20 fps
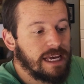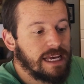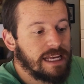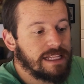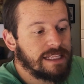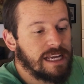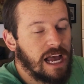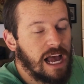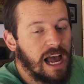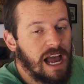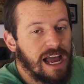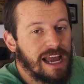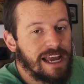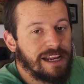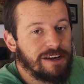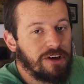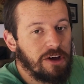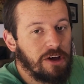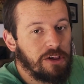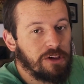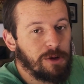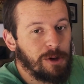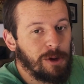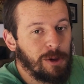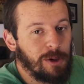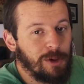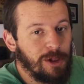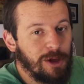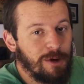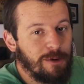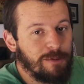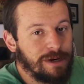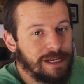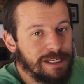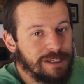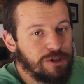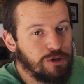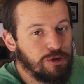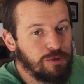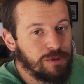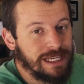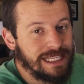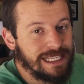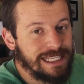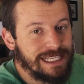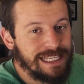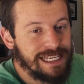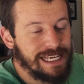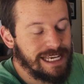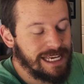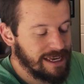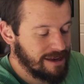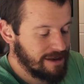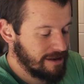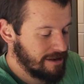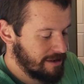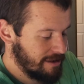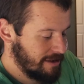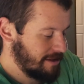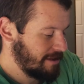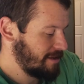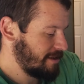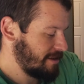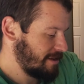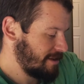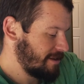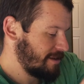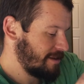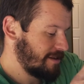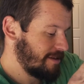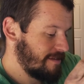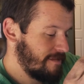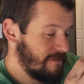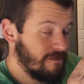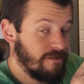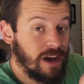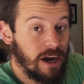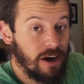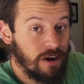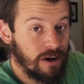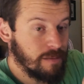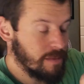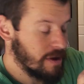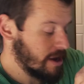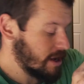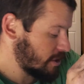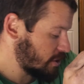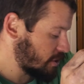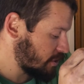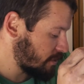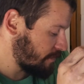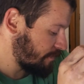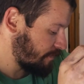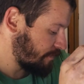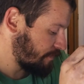it's high dollar cologne, as you can see. Very much.